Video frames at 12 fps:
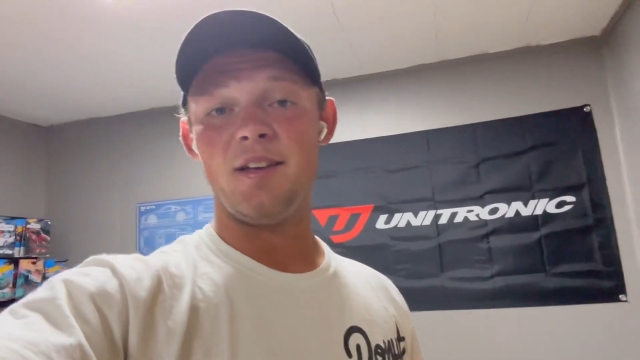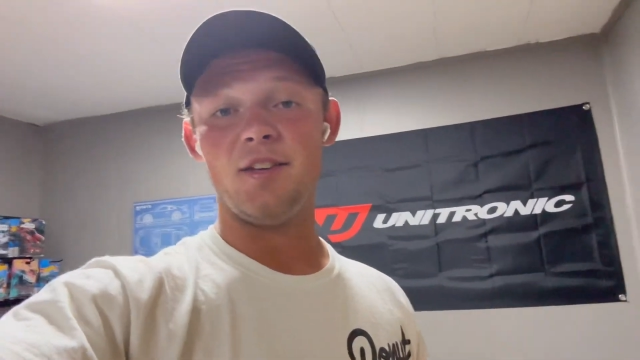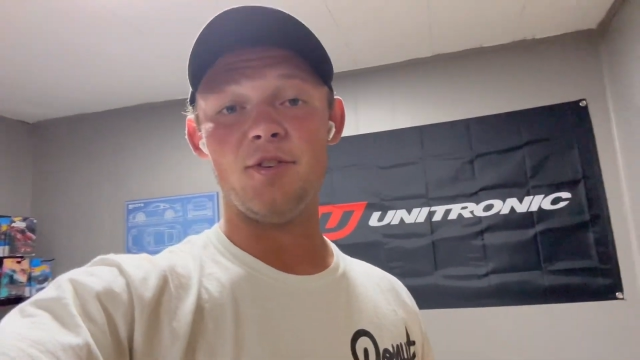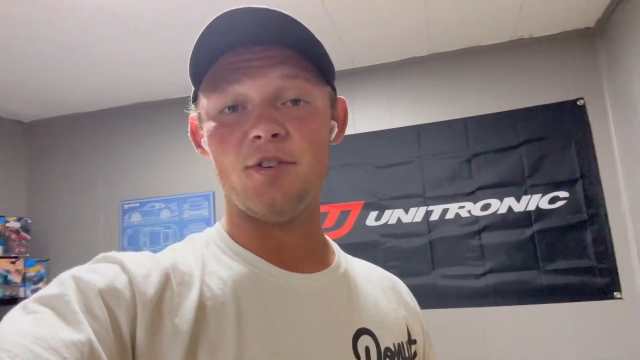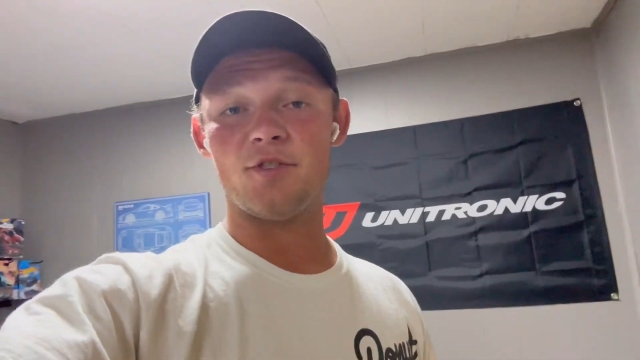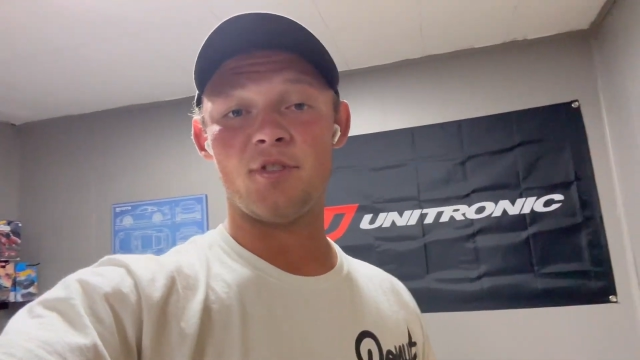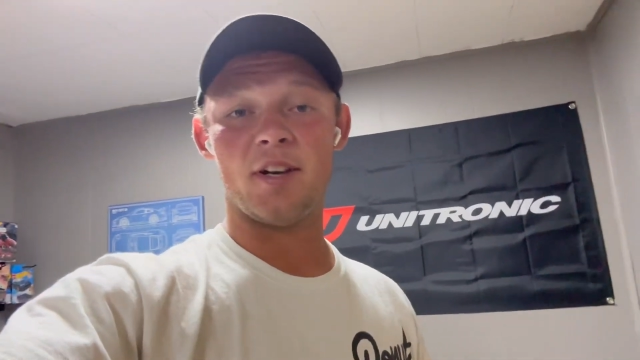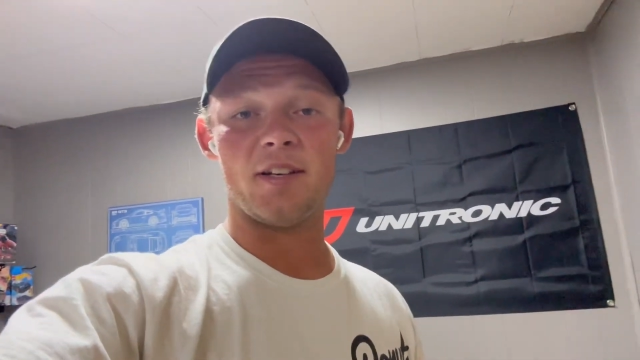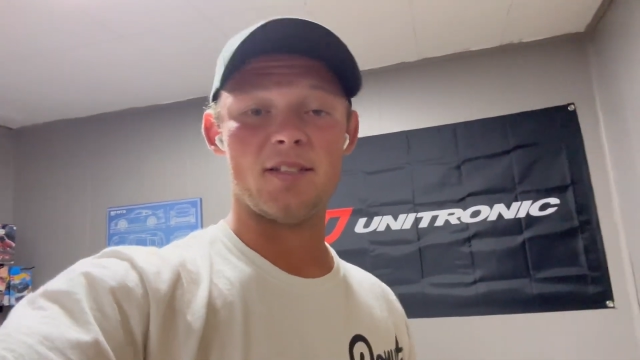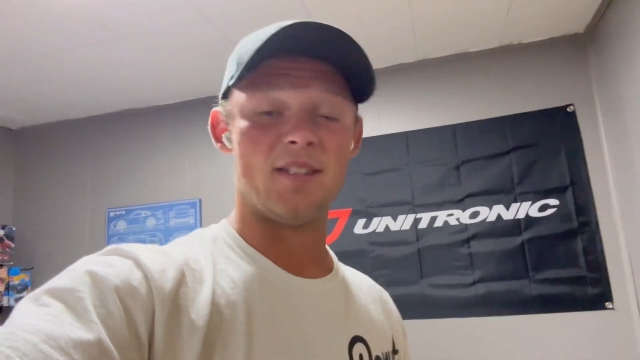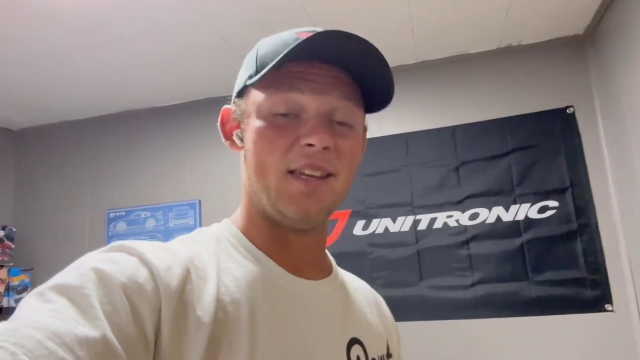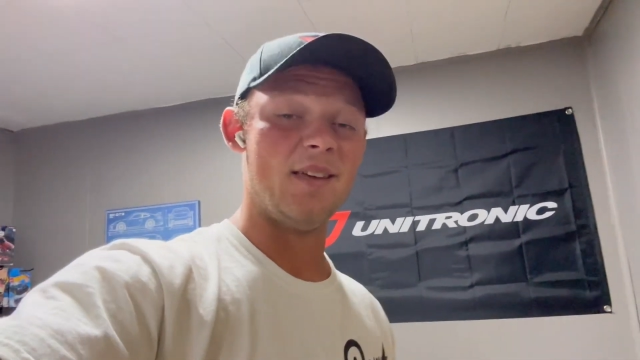
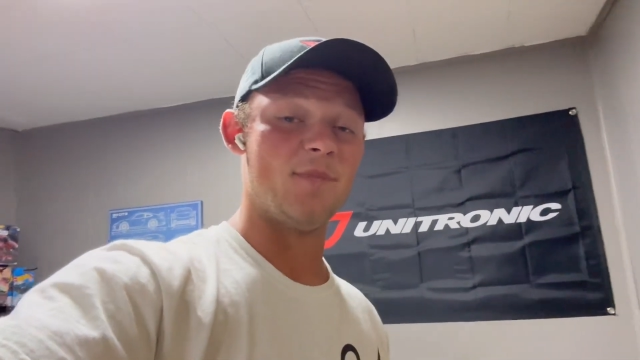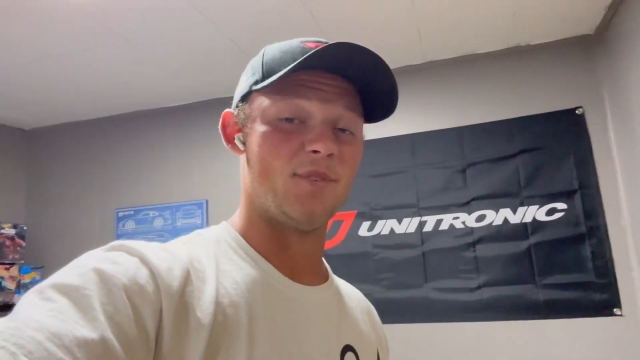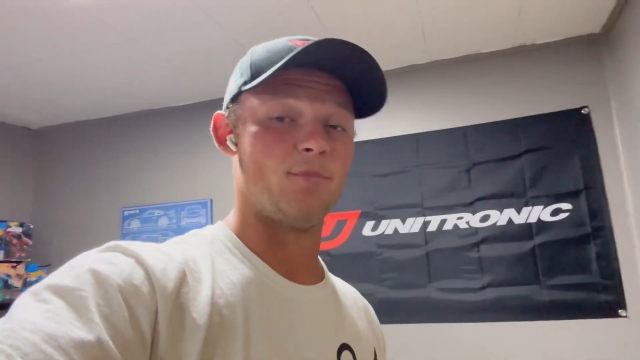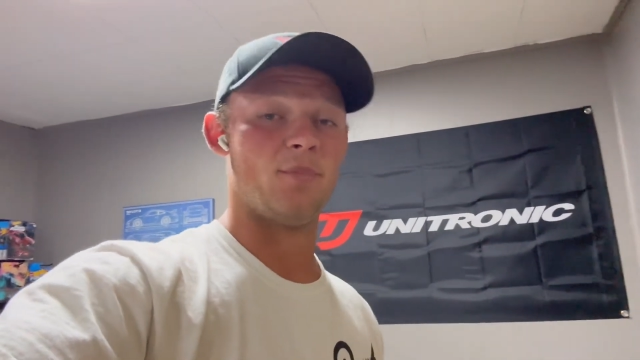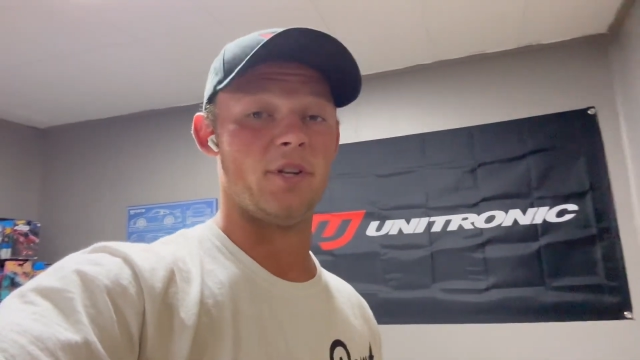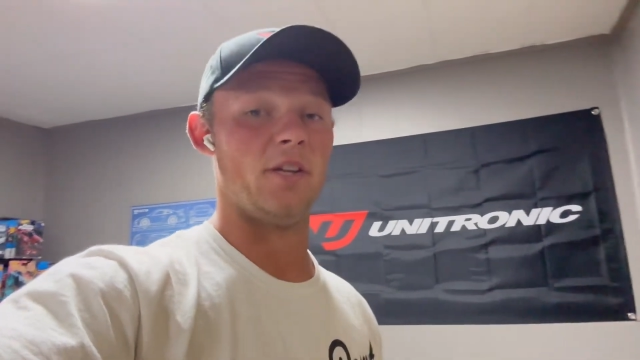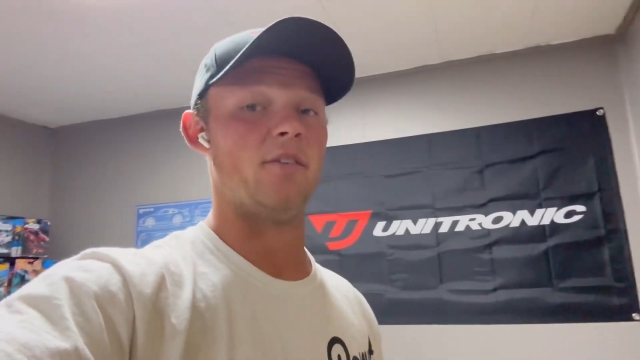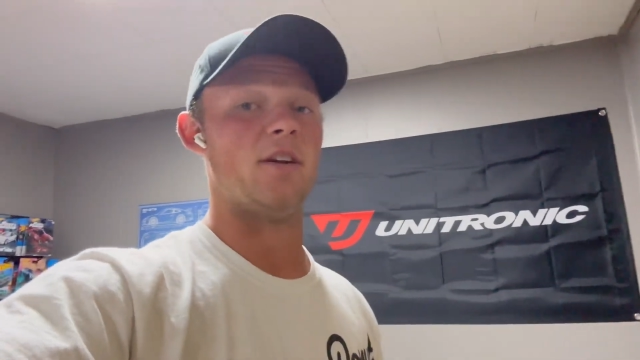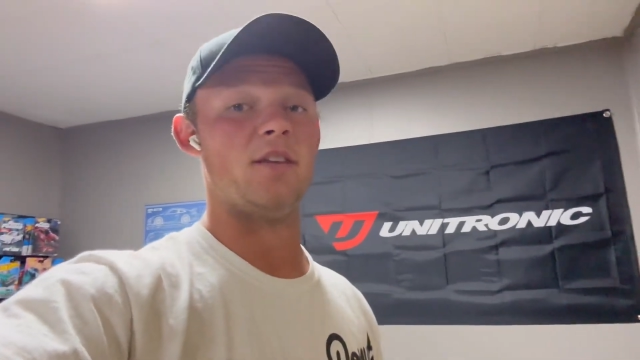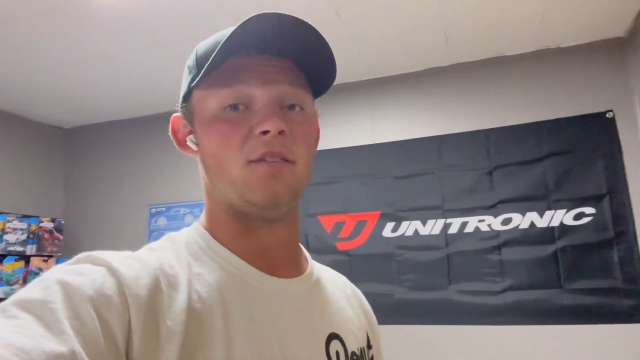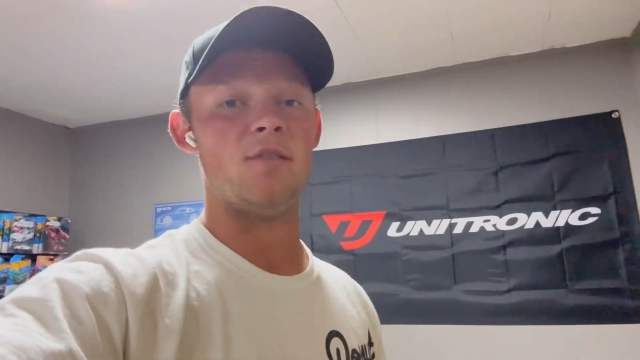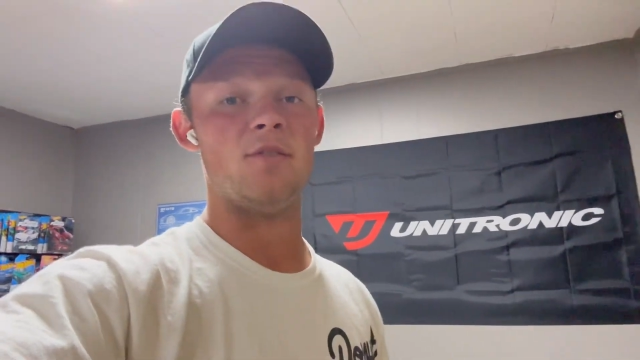Unitronic's team is pretty
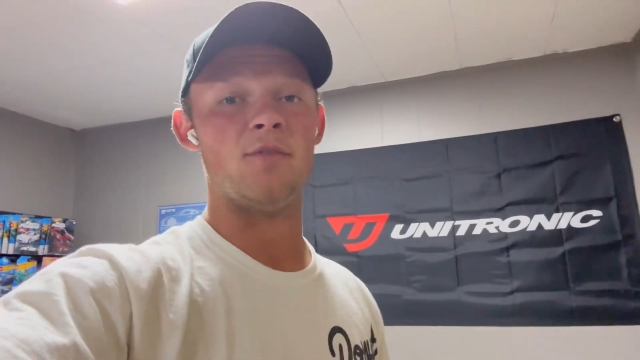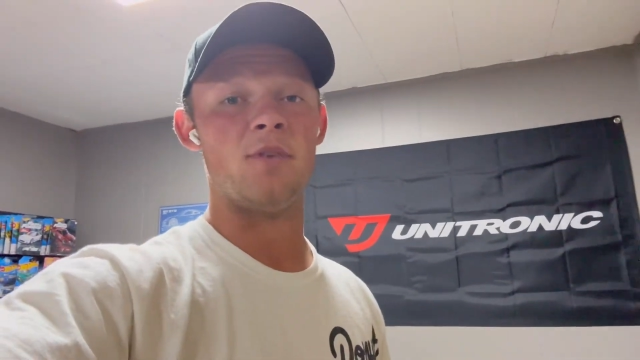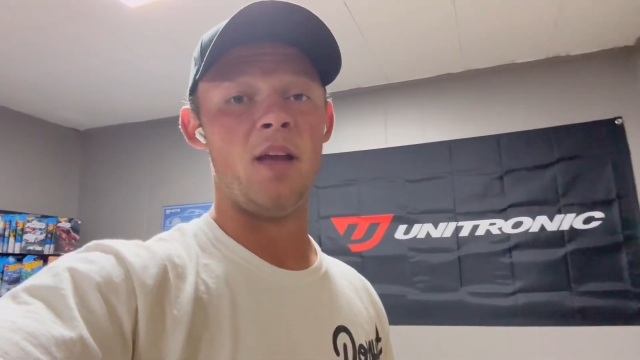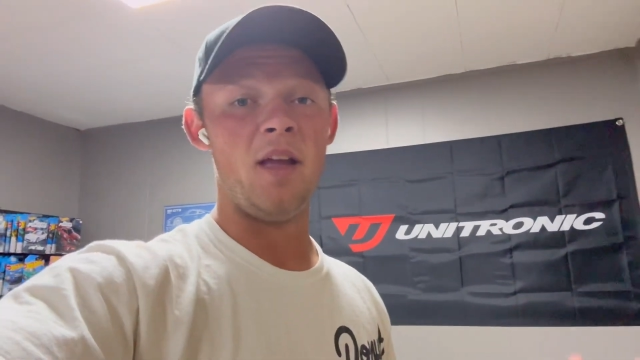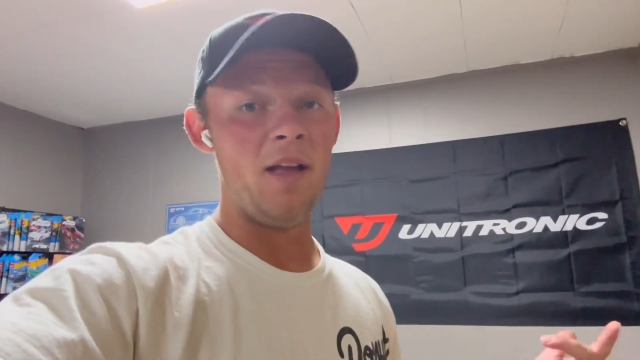great too.